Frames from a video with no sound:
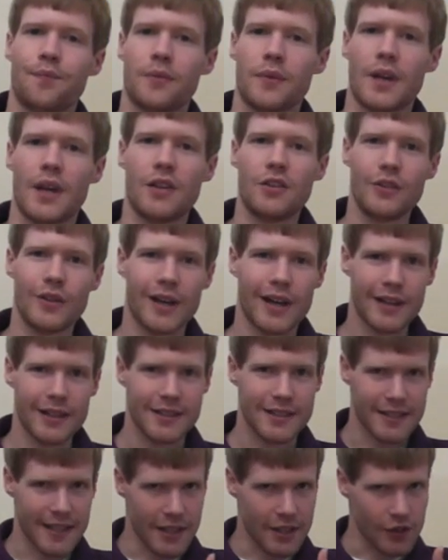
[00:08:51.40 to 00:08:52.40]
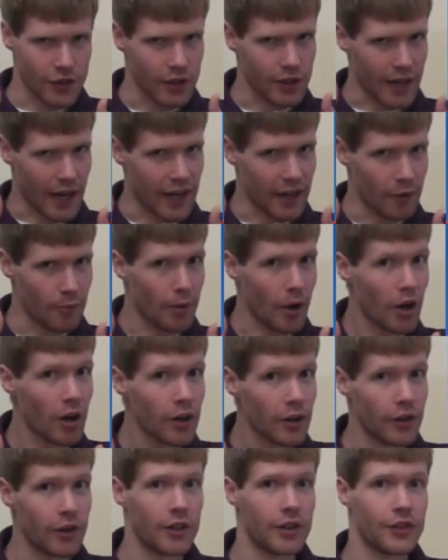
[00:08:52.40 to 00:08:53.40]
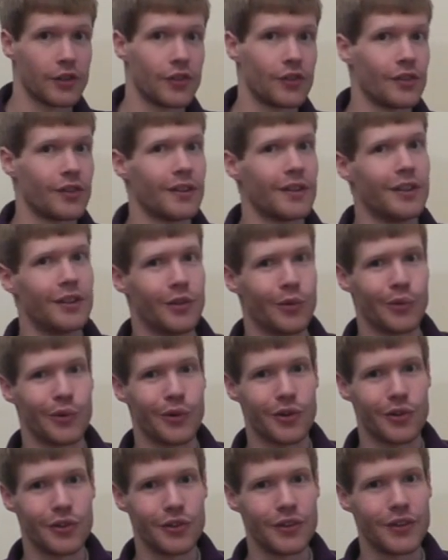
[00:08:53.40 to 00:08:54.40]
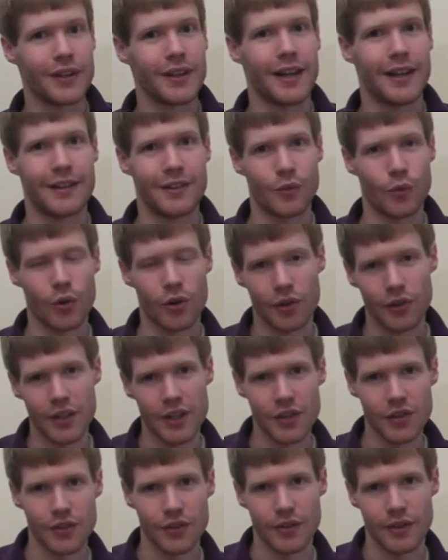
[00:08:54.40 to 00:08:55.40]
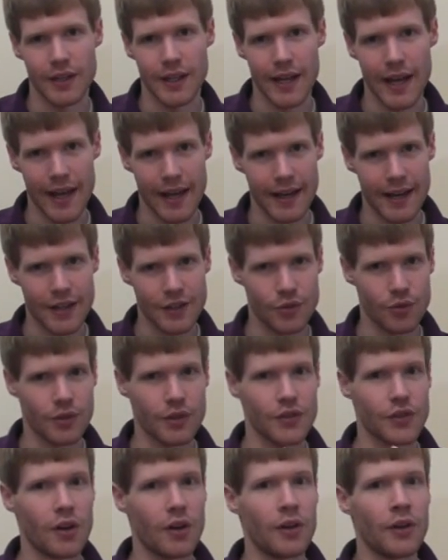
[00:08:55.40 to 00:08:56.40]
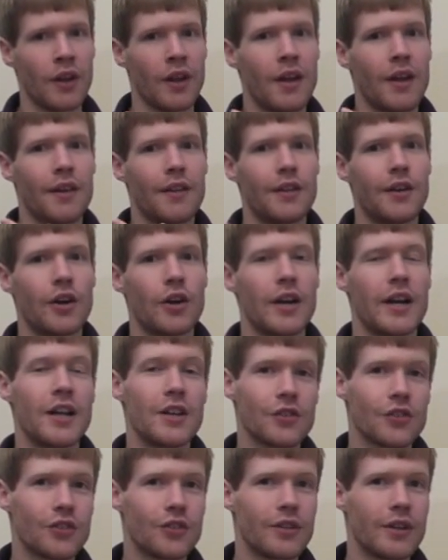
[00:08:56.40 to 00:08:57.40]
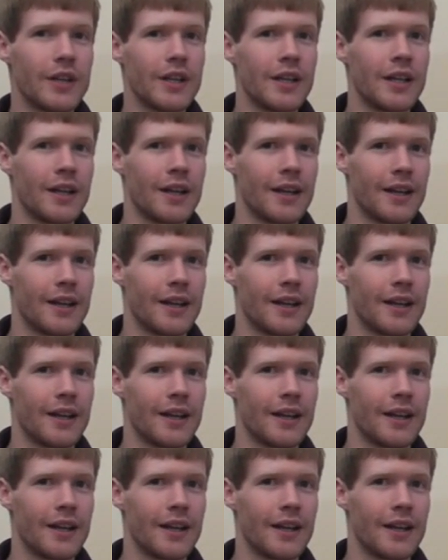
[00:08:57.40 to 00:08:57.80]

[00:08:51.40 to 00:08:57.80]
and the United States are kind of partners in the world and in world history, and as a result, their history